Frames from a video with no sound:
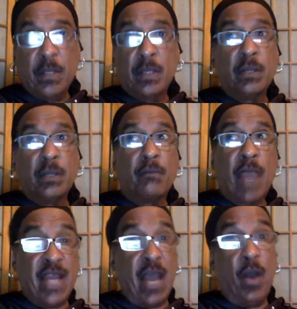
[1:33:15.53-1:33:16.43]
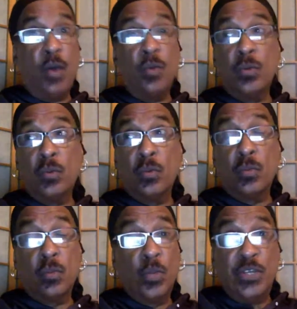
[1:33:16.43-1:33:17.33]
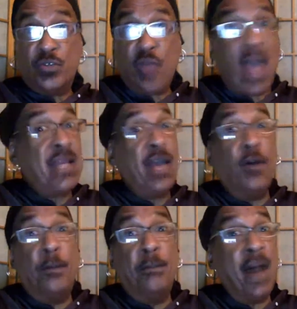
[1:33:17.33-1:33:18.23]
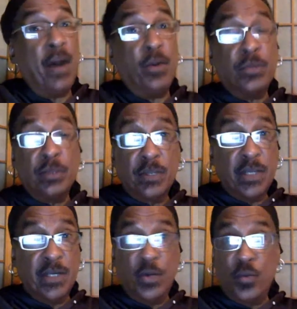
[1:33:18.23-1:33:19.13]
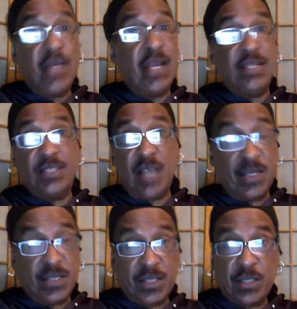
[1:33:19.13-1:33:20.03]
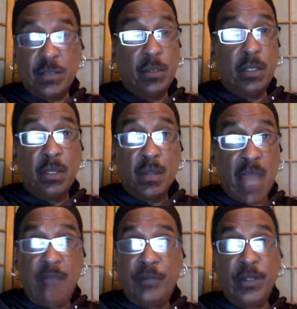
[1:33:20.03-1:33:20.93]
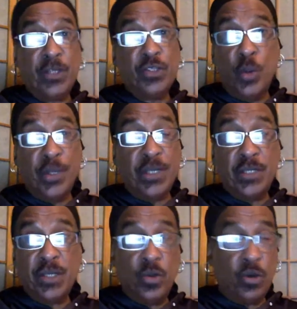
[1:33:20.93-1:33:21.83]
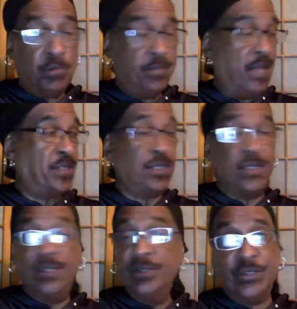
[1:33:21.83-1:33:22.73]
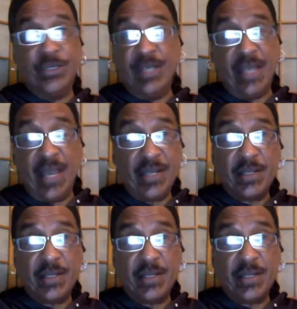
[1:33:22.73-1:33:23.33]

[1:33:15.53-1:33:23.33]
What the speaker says: And now we tried to help them out in the Renaissance. Africans going into Europe, they still couldn't get it.